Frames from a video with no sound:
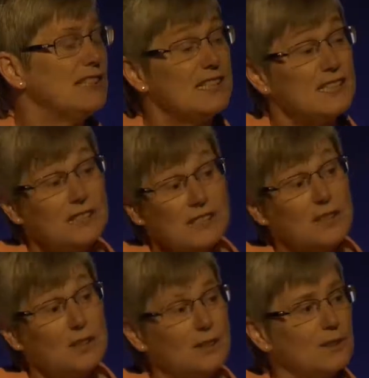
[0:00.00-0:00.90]
in these cells
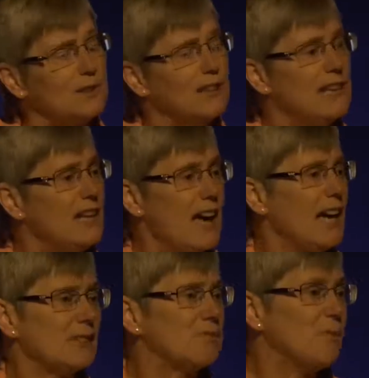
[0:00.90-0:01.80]
occurred
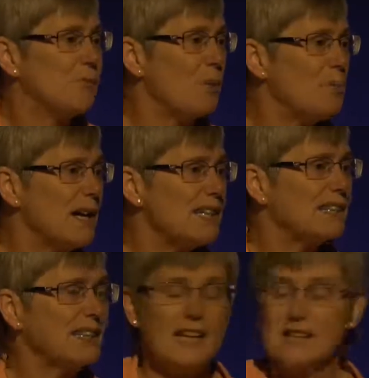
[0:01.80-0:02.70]
as
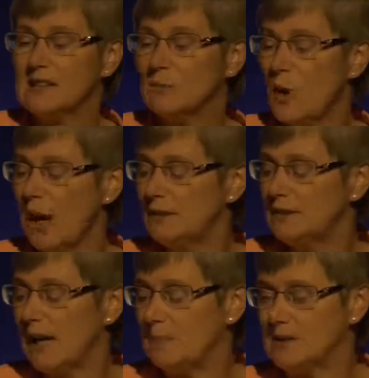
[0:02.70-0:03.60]
robustly as in
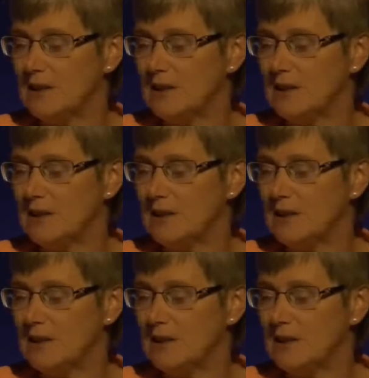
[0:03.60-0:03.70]
wild-type